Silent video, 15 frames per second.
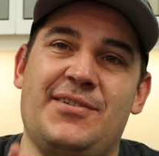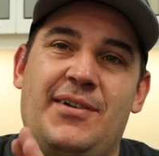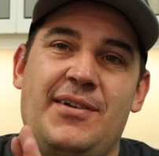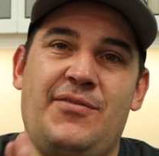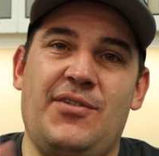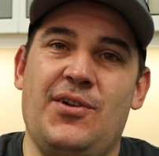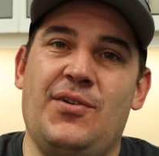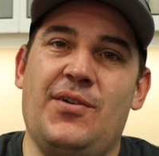the
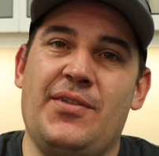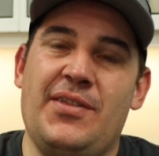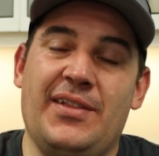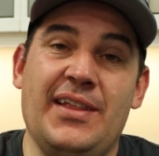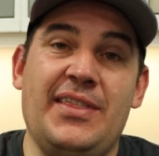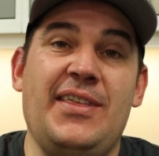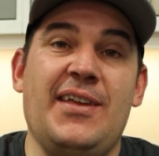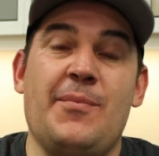review of the
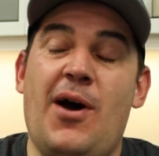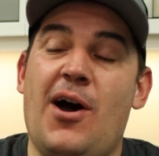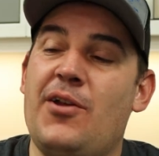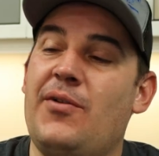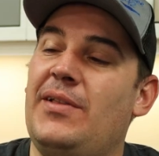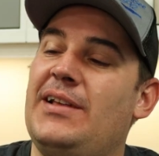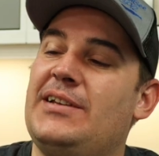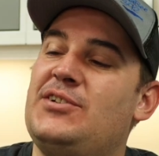Lithium
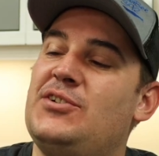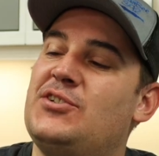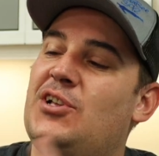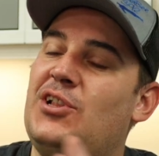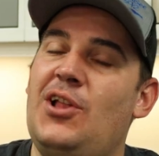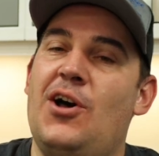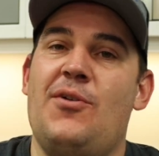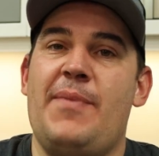Auto Elixirs
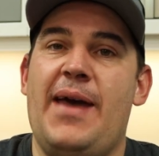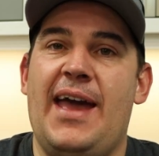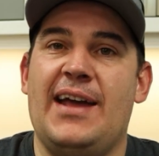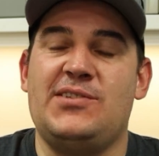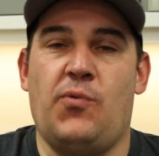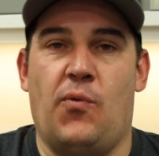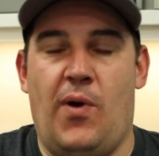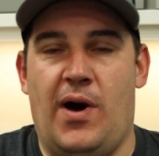Glow
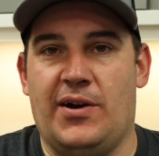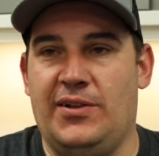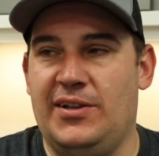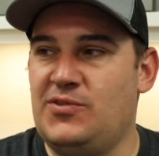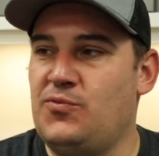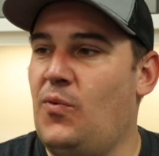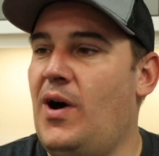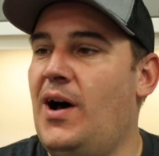Maxx
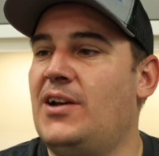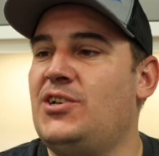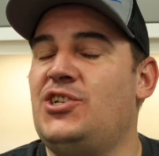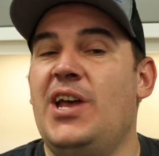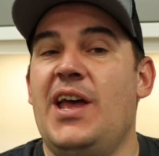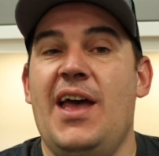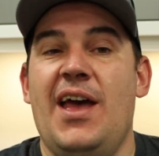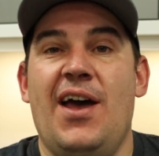Waterless
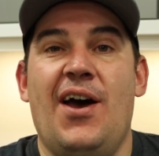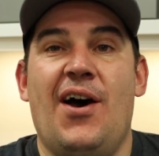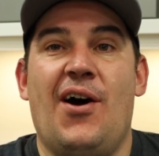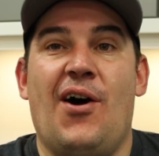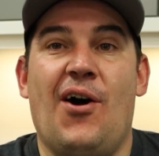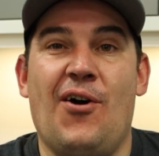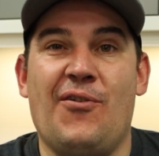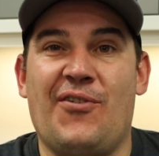Wash.
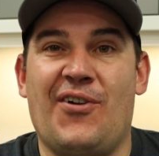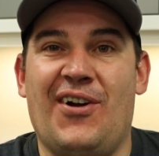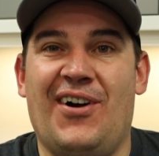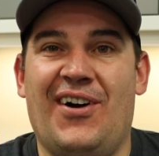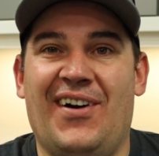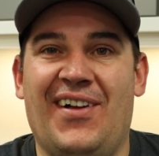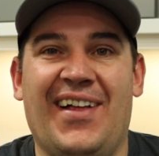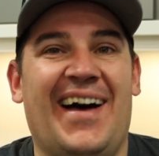
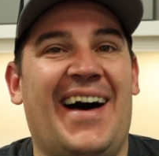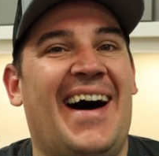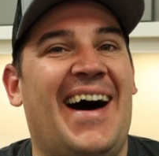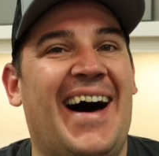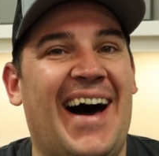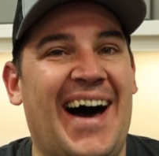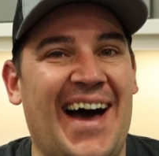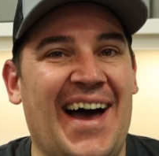Overall,
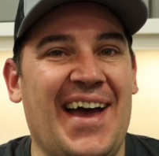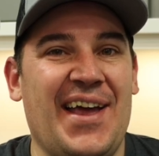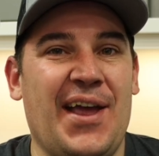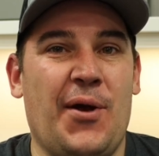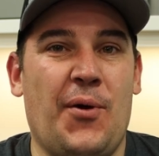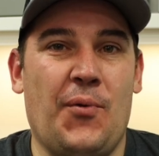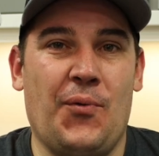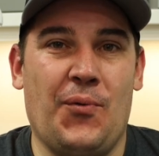
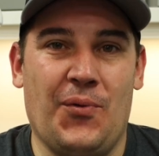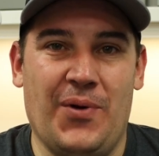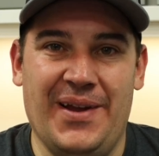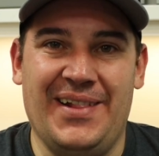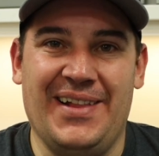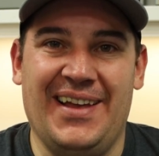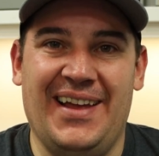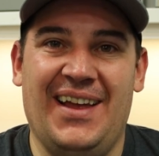I
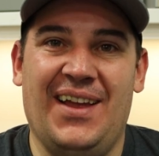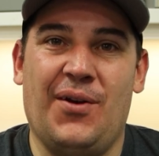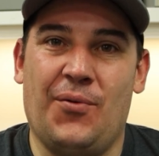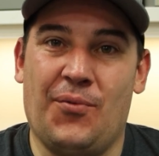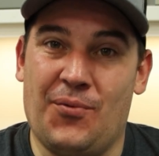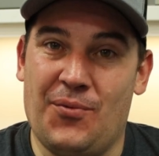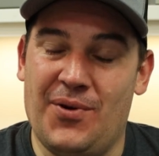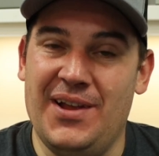really,
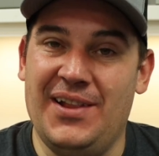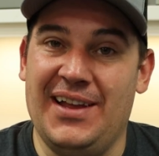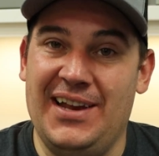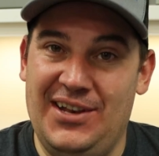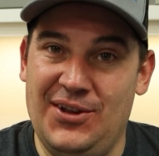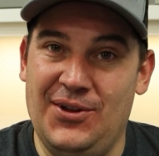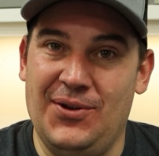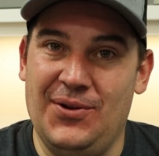really
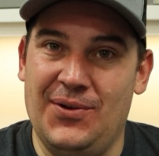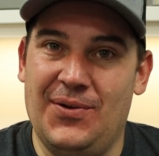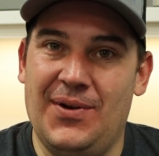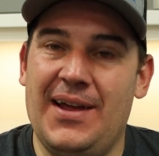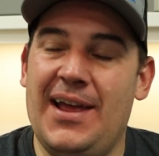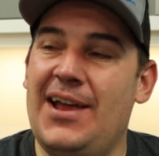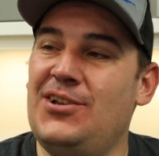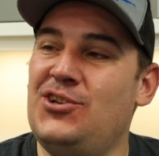
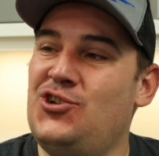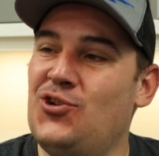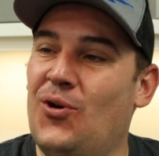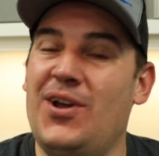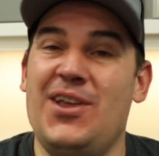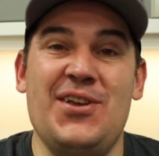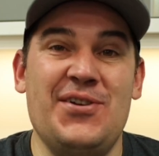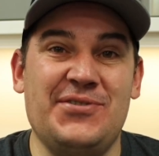do
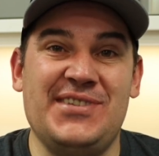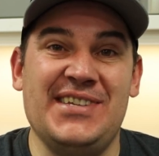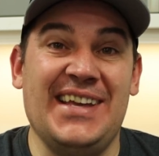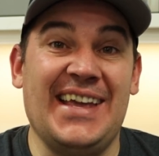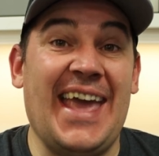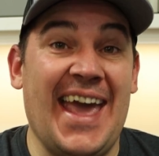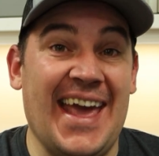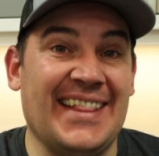enjoy
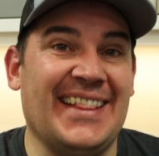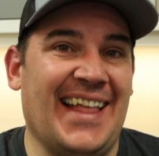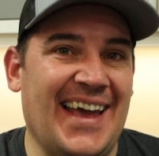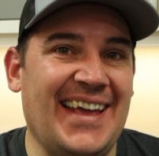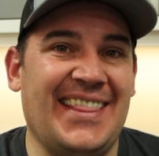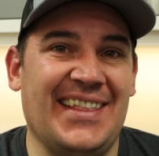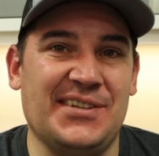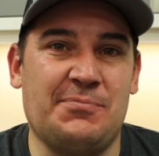using and
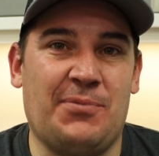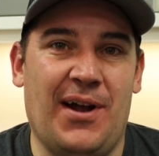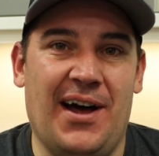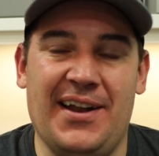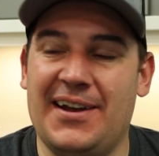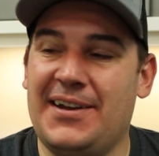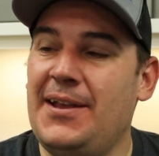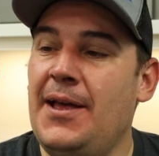like this
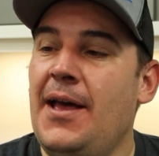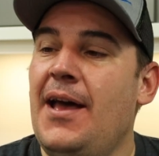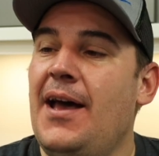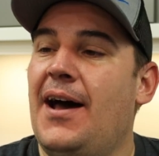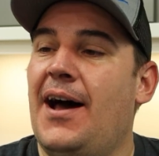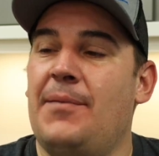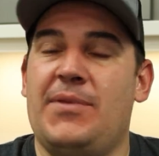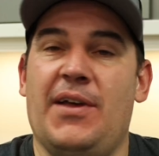product.
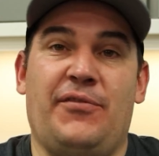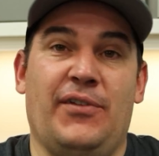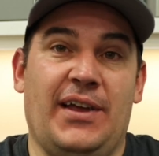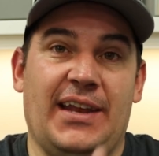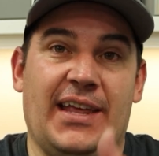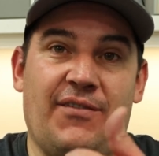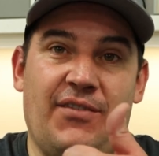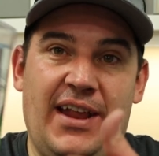I'm definitely
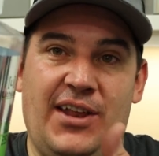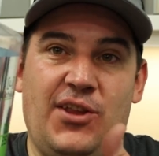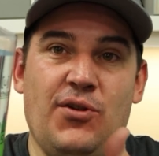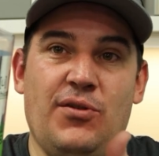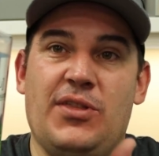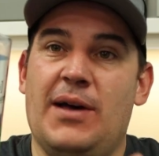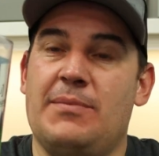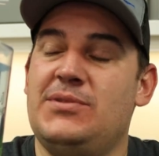going to give it a
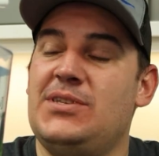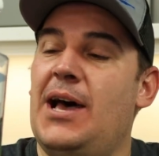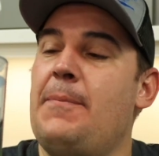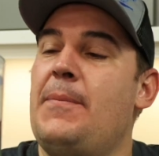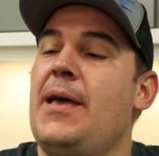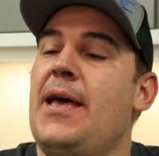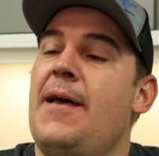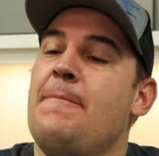2 thumbs
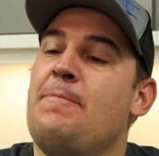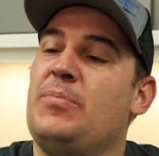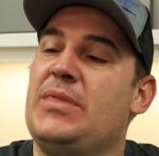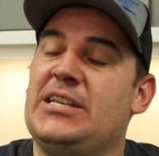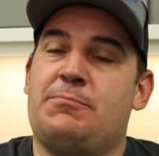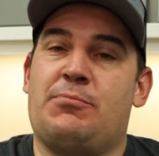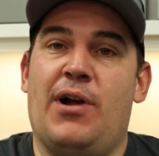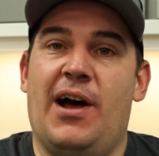up.
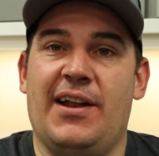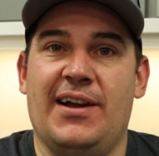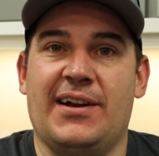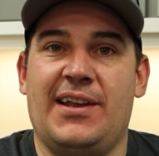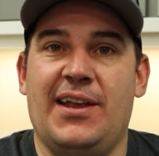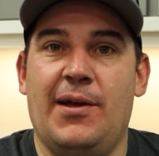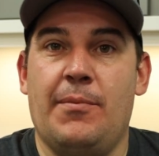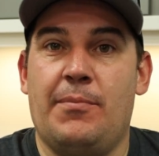This
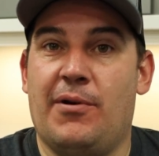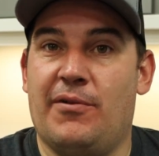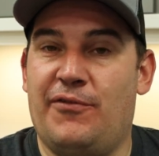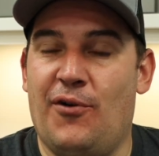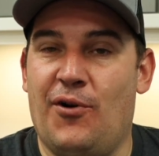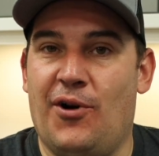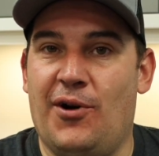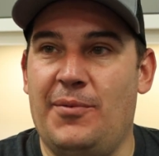product
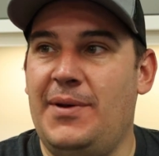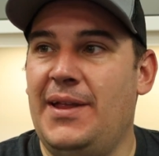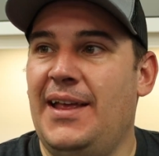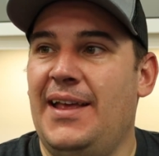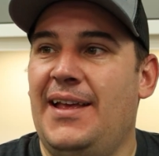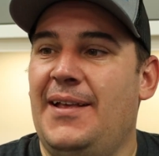performed,